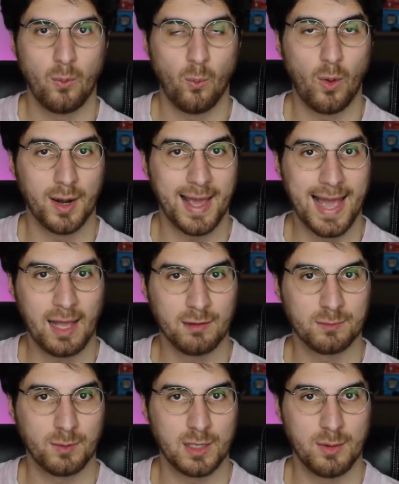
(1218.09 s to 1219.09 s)
what
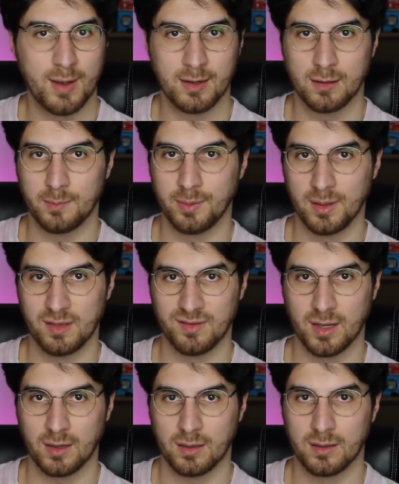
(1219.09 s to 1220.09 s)
else will you end up
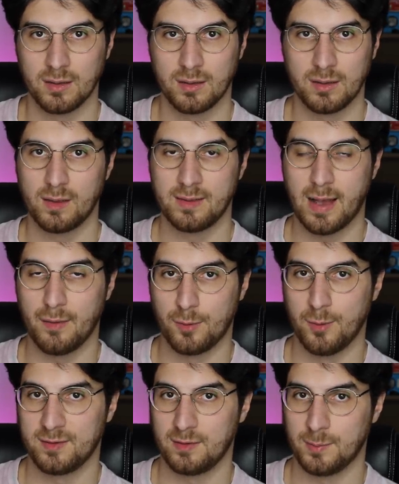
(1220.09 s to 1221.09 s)
believing? Now
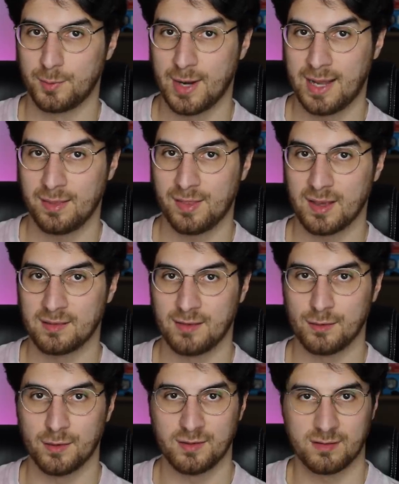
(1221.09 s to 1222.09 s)
that Russell Brand thinks
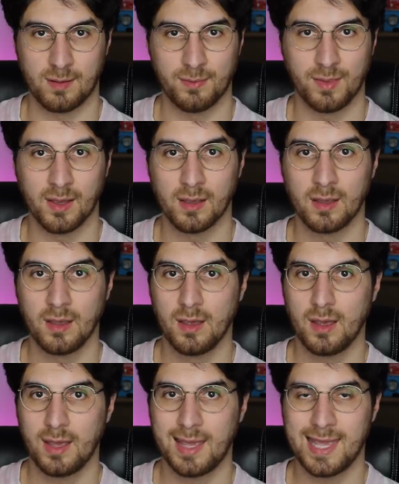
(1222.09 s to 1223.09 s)
he's onto something,
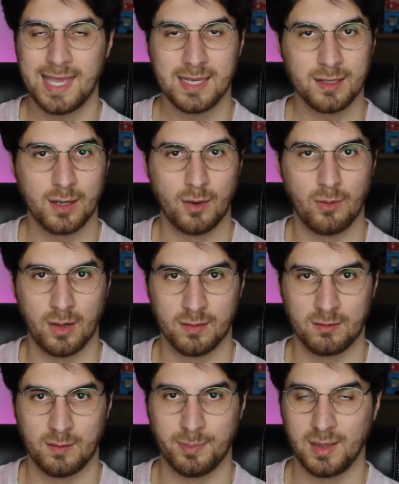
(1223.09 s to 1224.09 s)
he can go
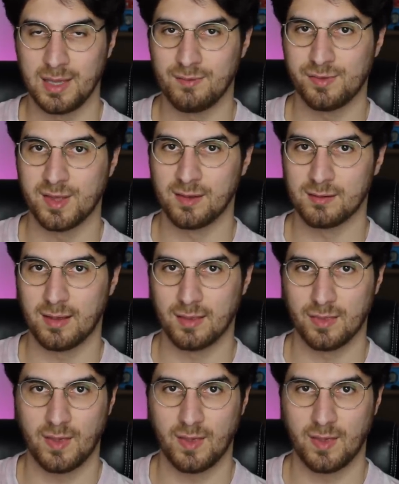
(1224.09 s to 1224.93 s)
on to believe things like